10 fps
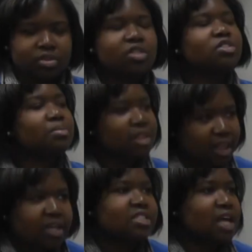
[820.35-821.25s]
So
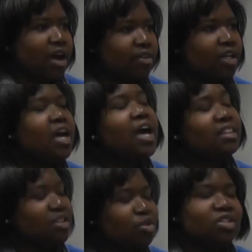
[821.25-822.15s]
something like a siren,
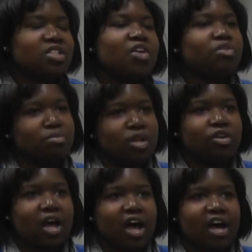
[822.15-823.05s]
and then you can start from
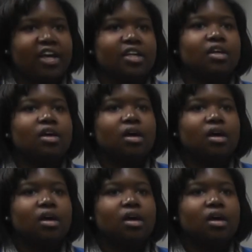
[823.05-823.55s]
low to high and